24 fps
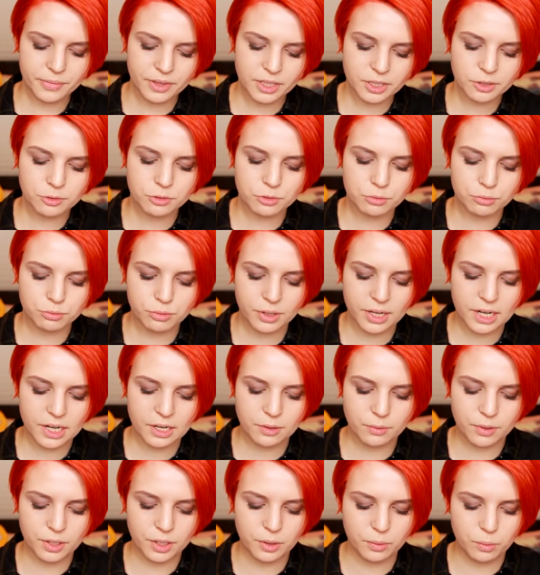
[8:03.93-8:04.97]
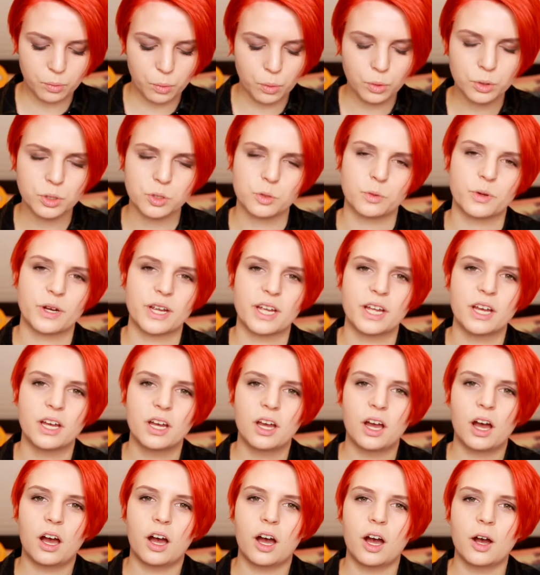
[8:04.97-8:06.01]
This was really, really watery,
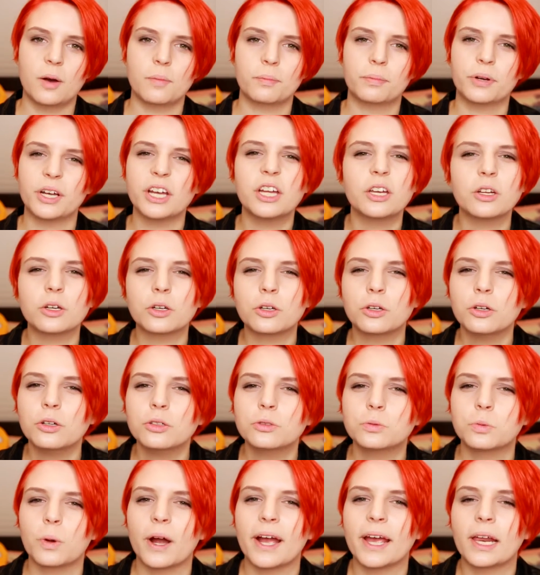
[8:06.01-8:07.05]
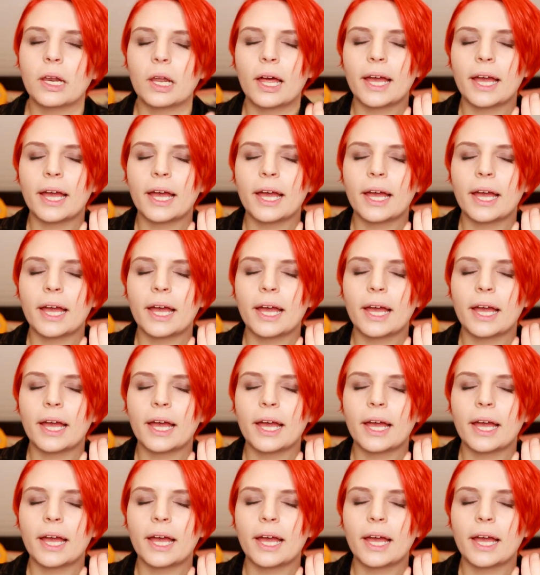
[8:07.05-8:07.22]
but in a good way,